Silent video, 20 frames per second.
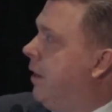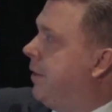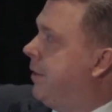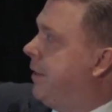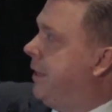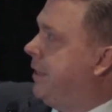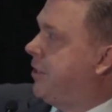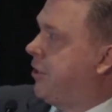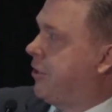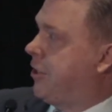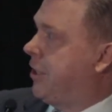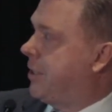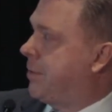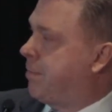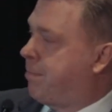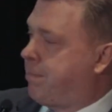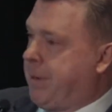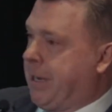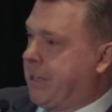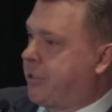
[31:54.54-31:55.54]
These are
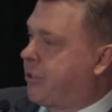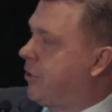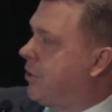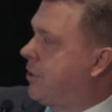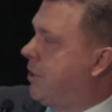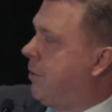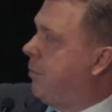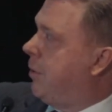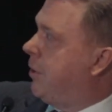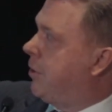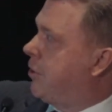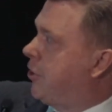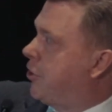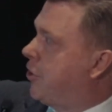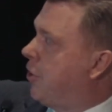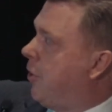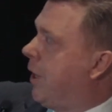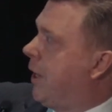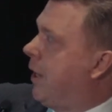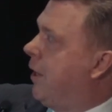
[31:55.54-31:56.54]
just pictures that we're just
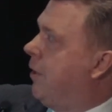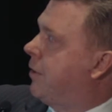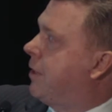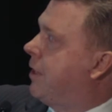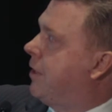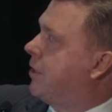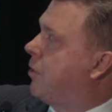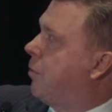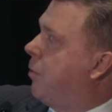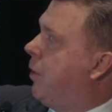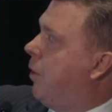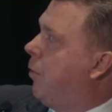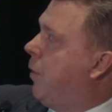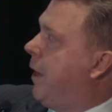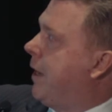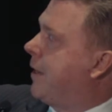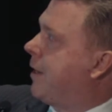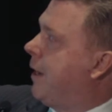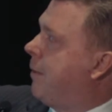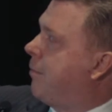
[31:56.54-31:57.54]
showing you. This is a real
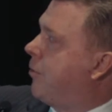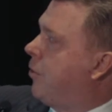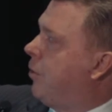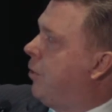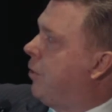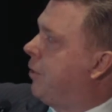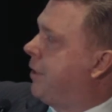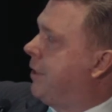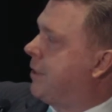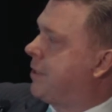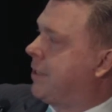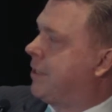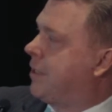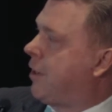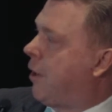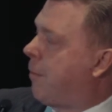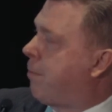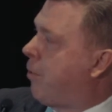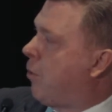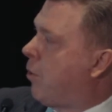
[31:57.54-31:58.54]
wait time tool. This is
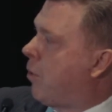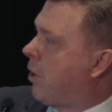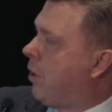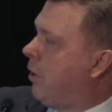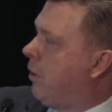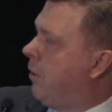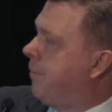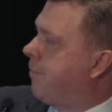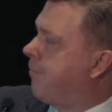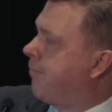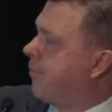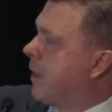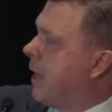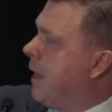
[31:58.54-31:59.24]
our portal.